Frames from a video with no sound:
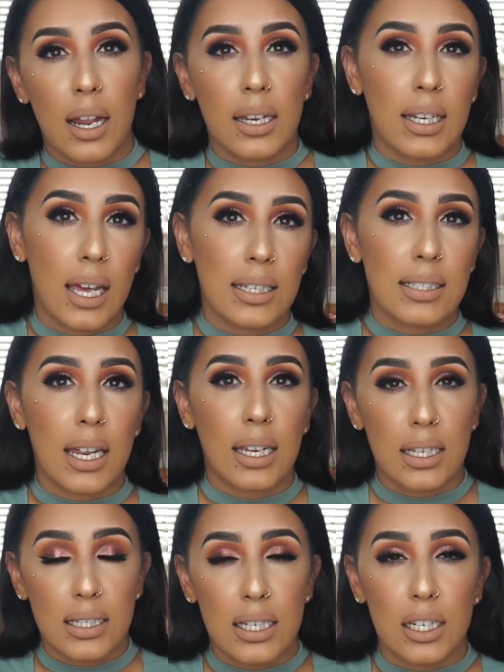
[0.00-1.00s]
yes, I
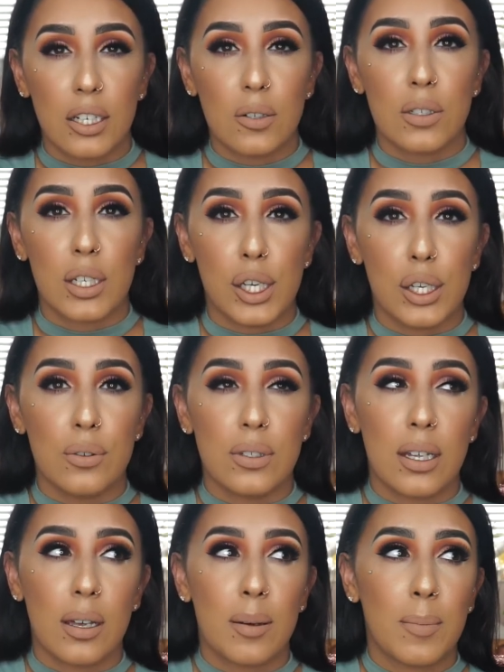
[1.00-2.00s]
continue to use
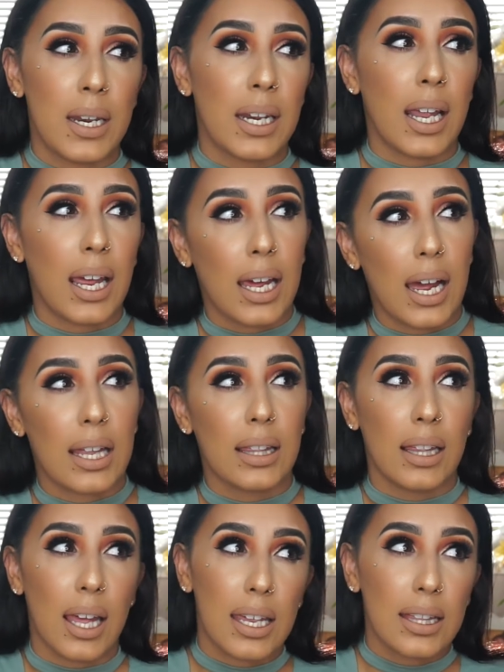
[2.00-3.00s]
them and like I
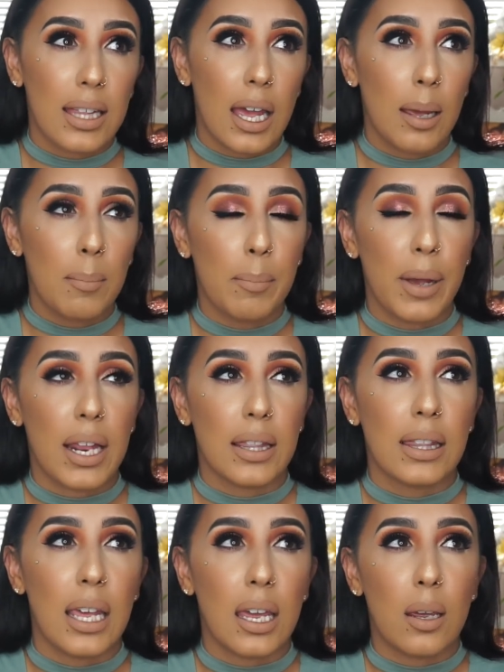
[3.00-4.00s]
like them, but
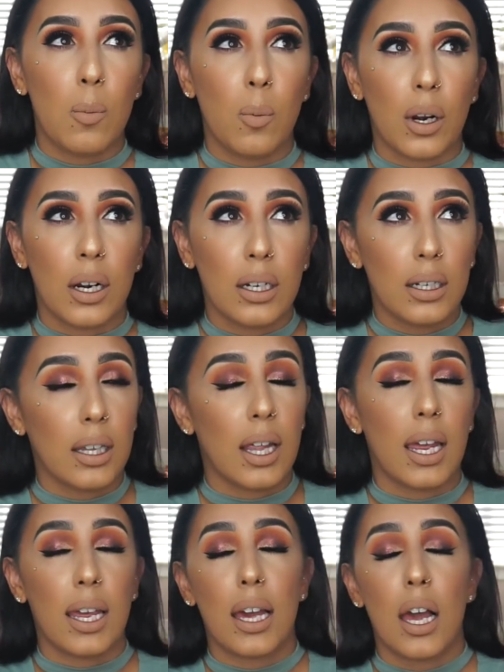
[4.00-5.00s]
they weren't
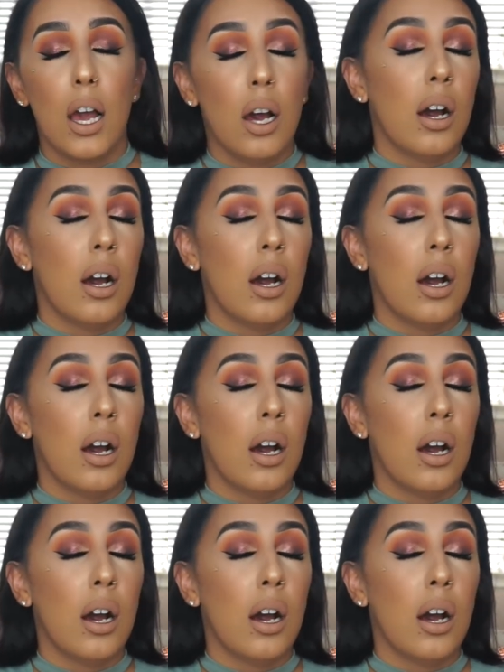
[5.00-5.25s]
like,